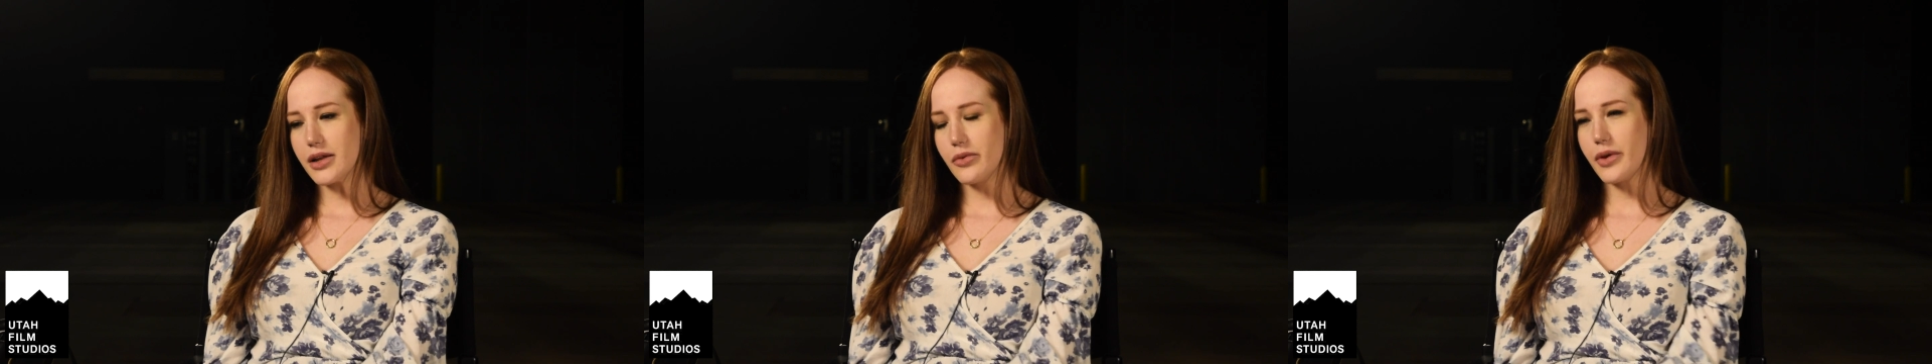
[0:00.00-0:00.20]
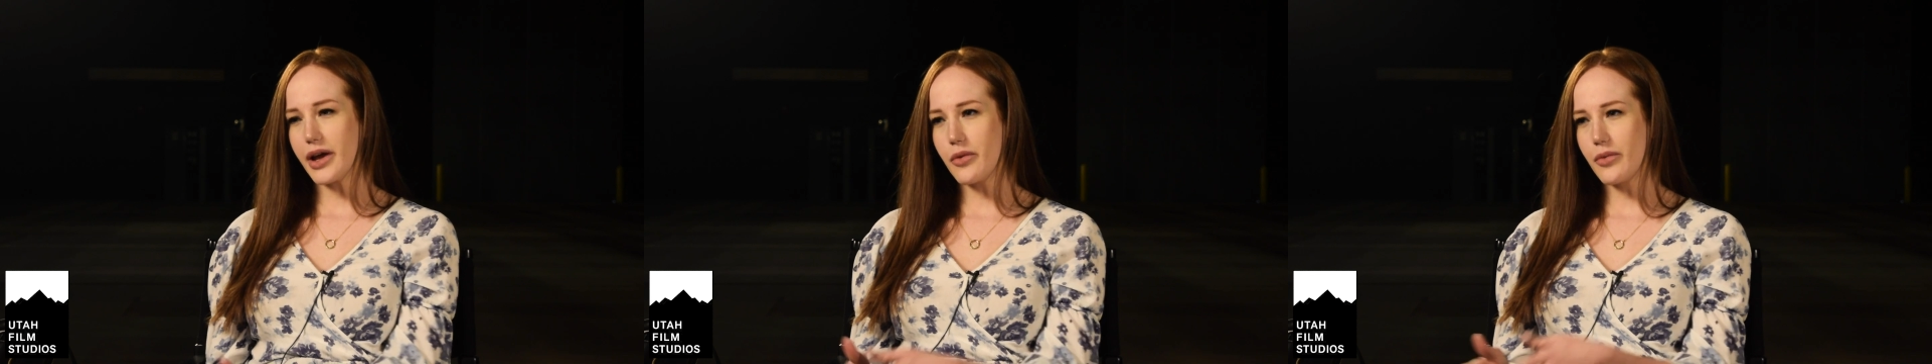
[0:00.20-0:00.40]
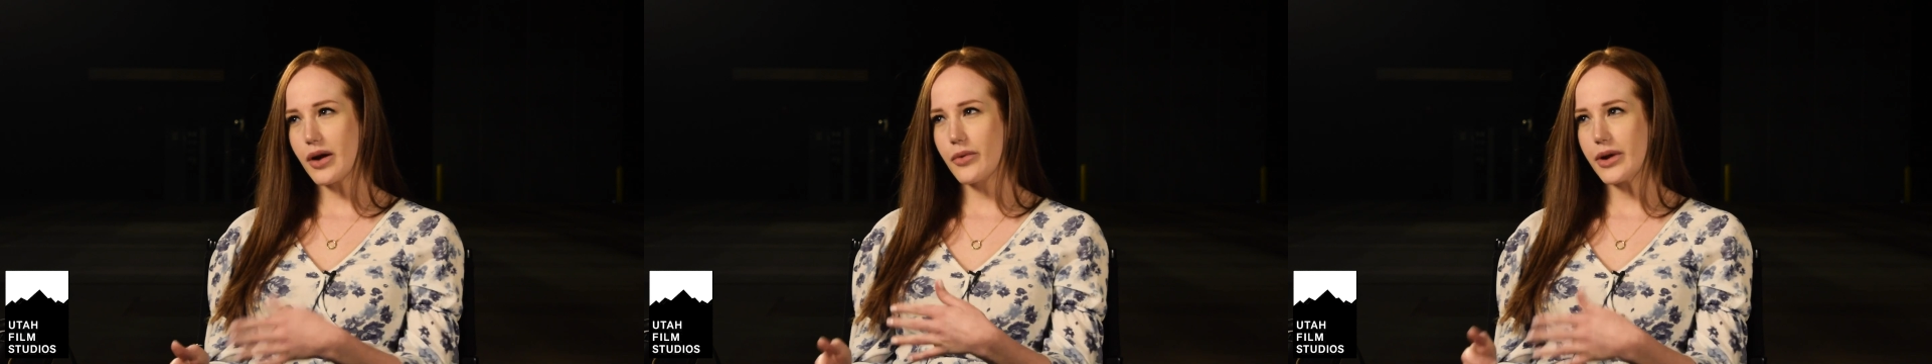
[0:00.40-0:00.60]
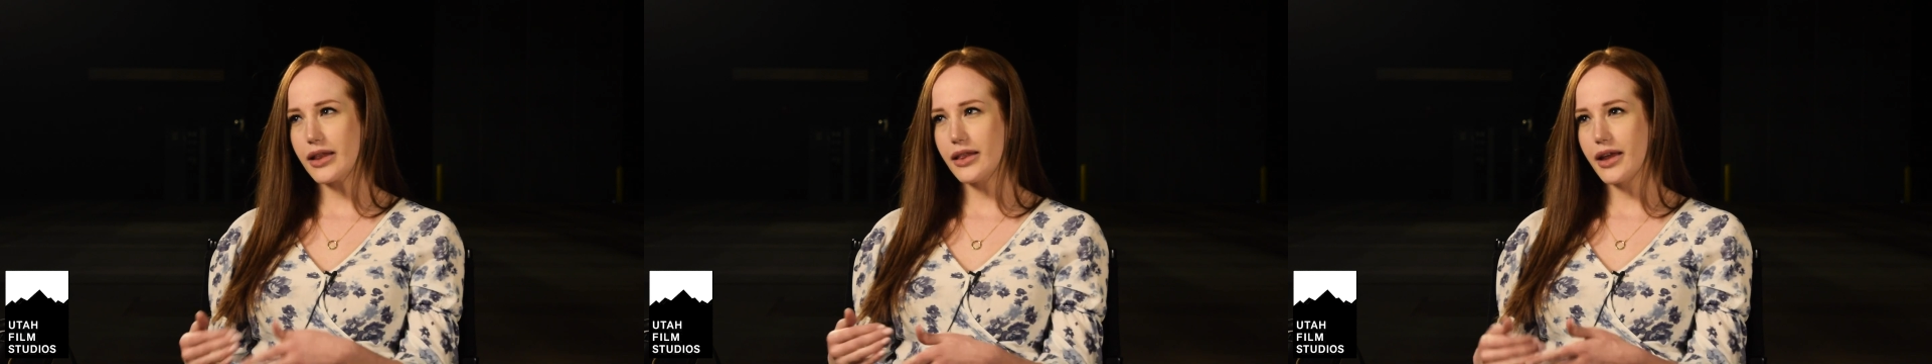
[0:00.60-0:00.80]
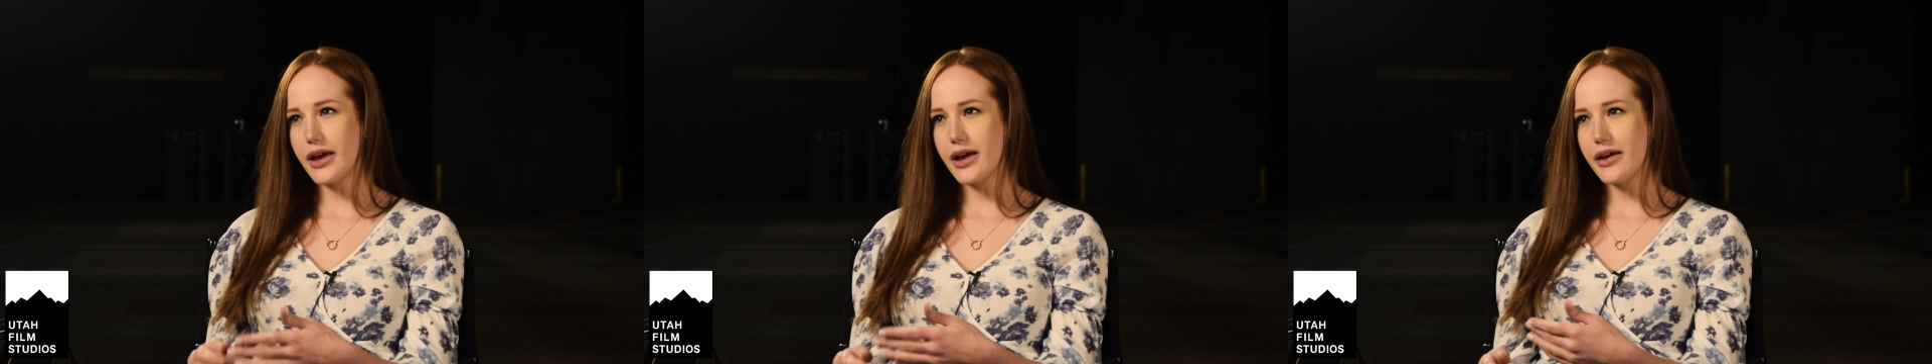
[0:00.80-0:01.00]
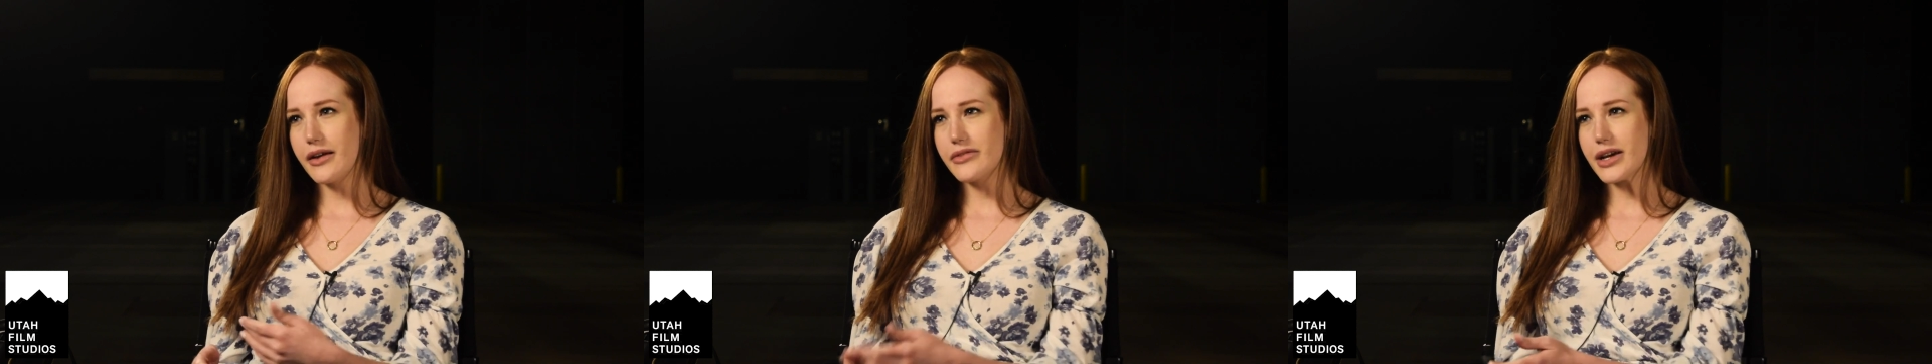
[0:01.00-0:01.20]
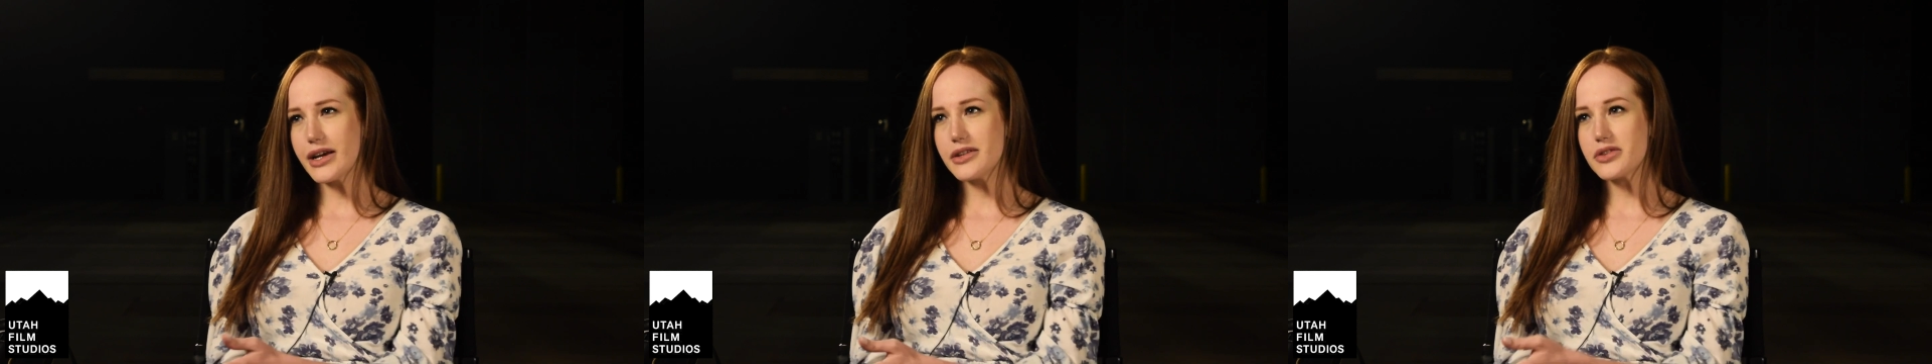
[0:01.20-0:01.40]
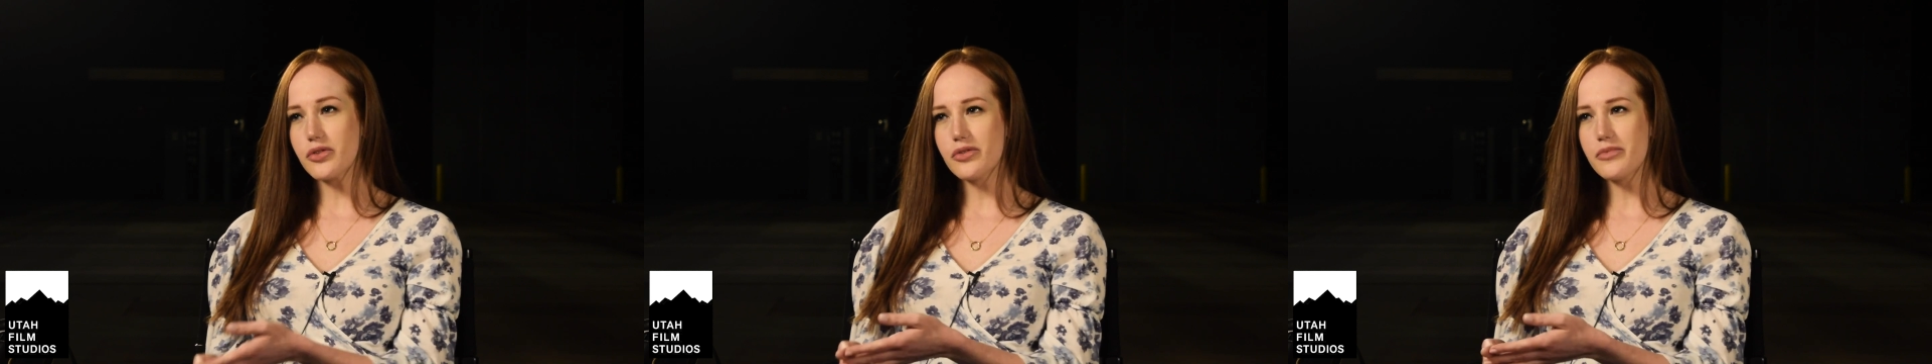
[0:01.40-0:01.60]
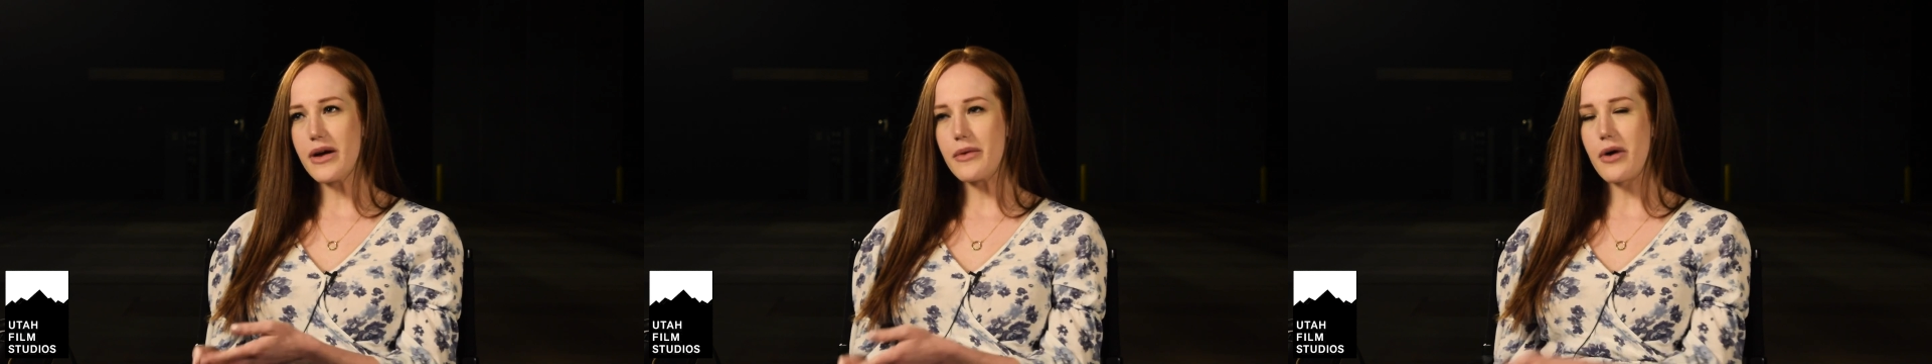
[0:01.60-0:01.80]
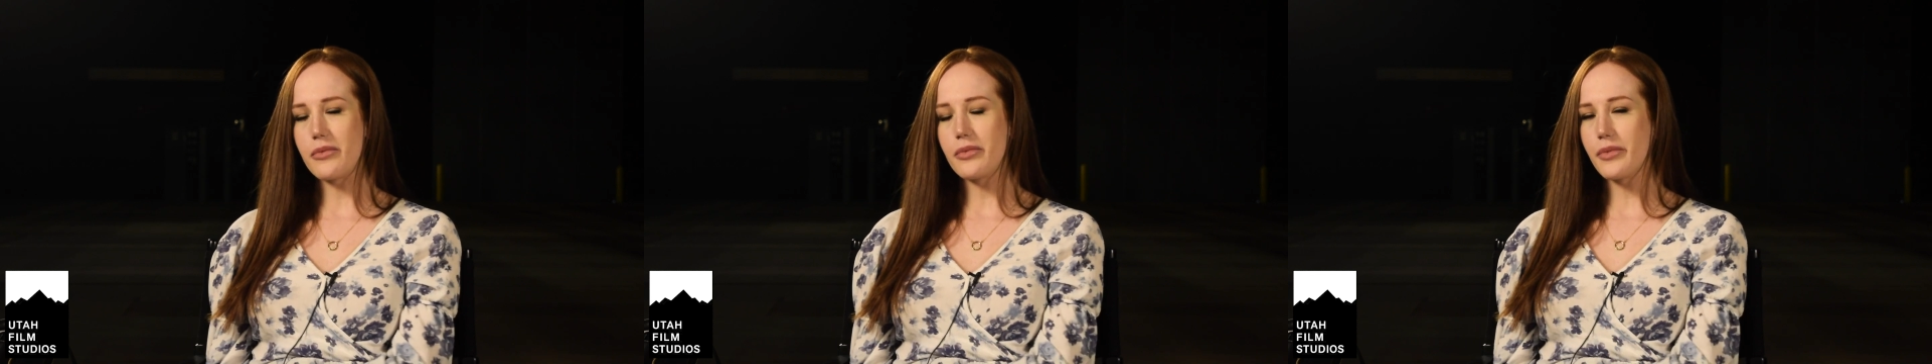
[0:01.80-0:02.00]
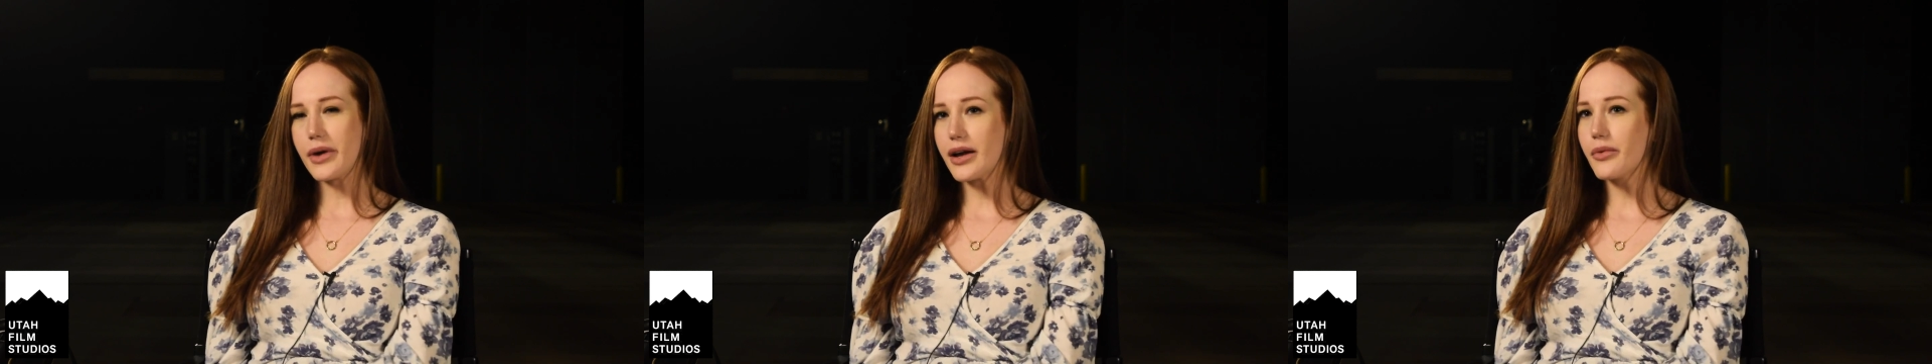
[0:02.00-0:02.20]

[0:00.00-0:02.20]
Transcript: like where we lived, I had told my mom, I'm like,